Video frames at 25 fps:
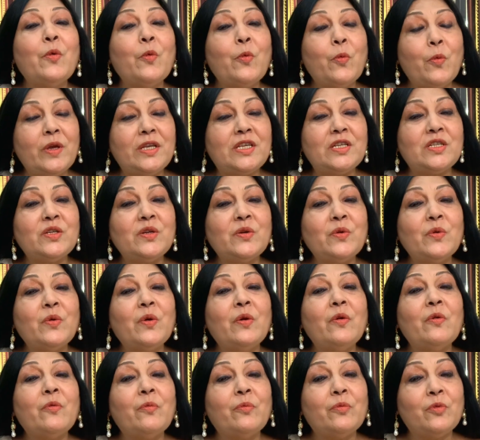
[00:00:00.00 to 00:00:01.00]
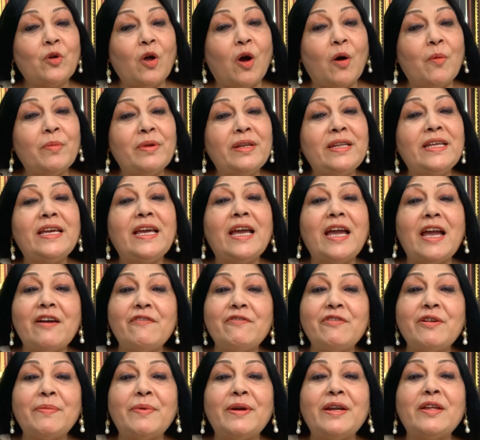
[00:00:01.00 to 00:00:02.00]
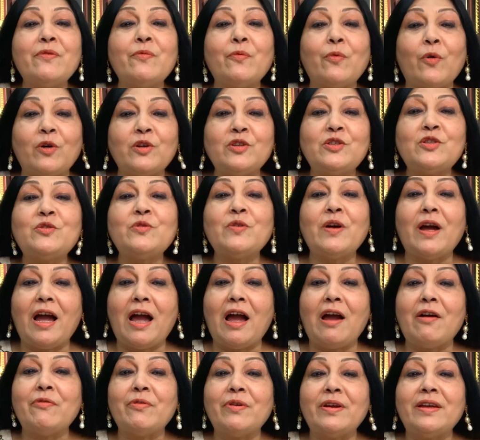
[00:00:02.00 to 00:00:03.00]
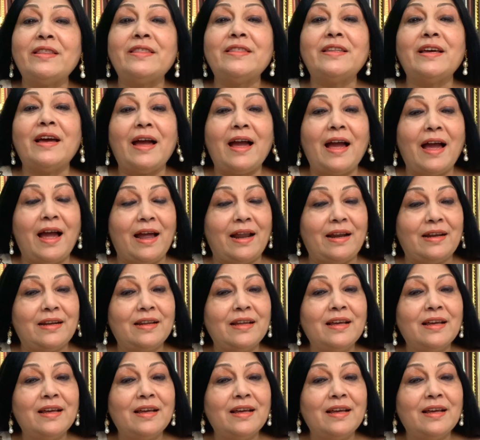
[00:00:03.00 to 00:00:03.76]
which normally everybody wants to have in the hand.